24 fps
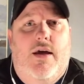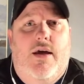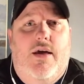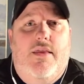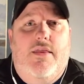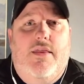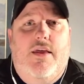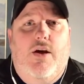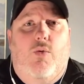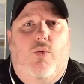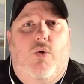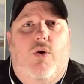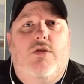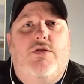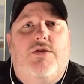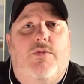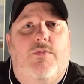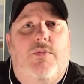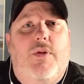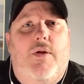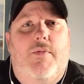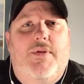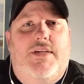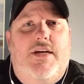There were
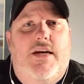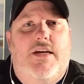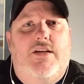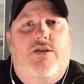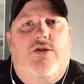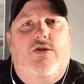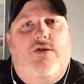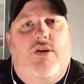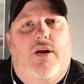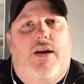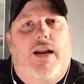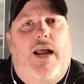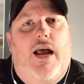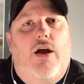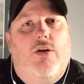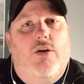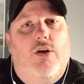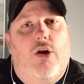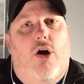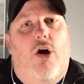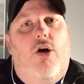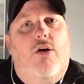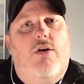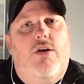some limitations on how
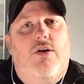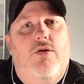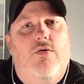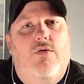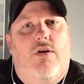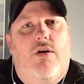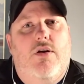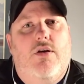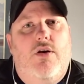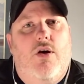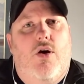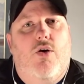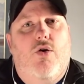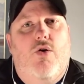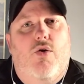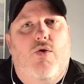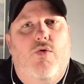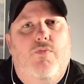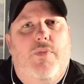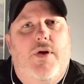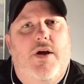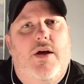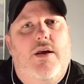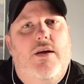long you could go,
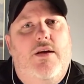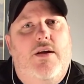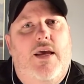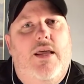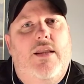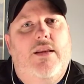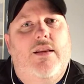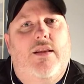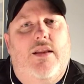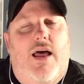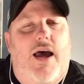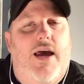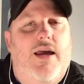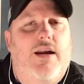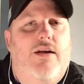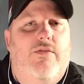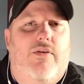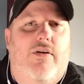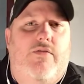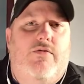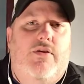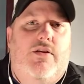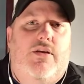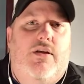but in light of
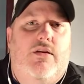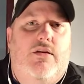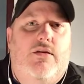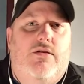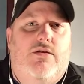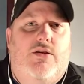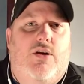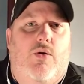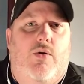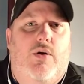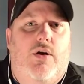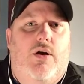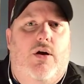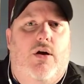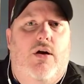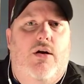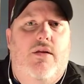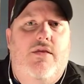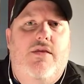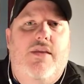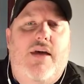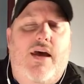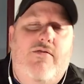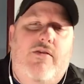everything that's going
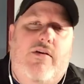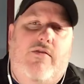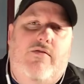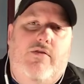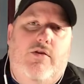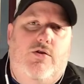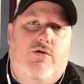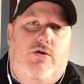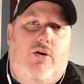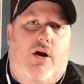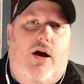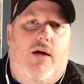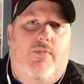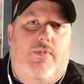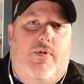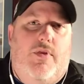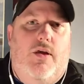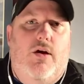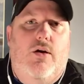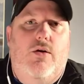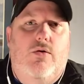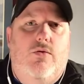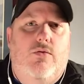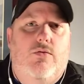on, they've even dropped
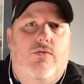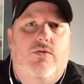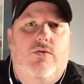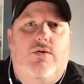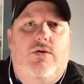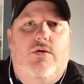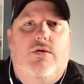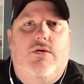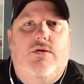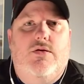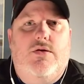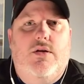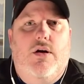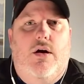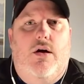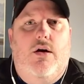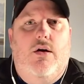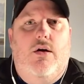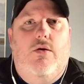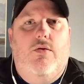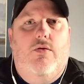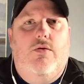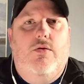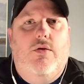those.
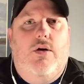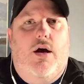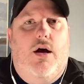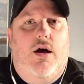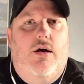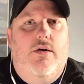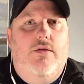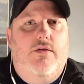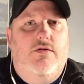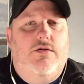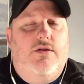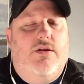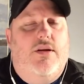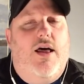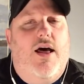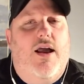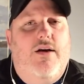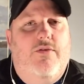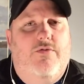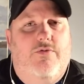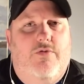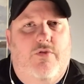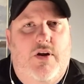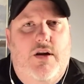So there's a lot
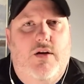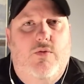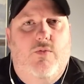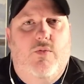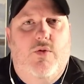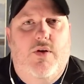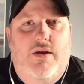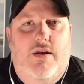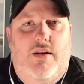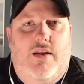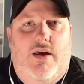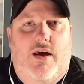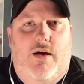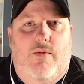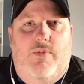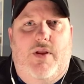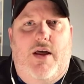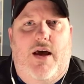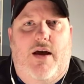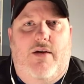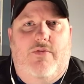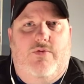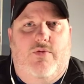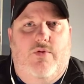of freedom within that
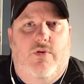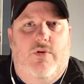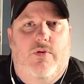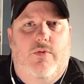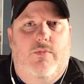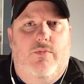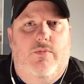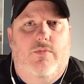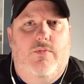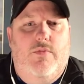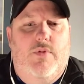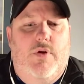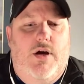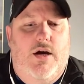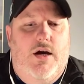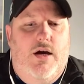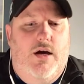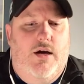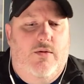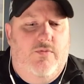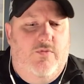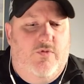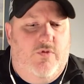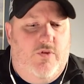platform
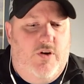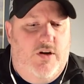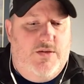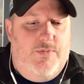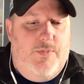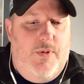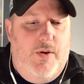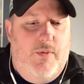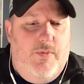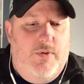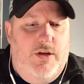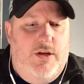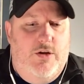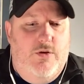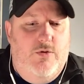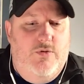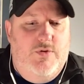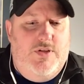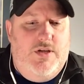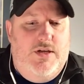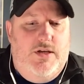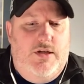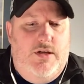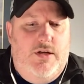for us to be able to
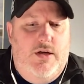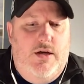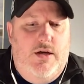use it.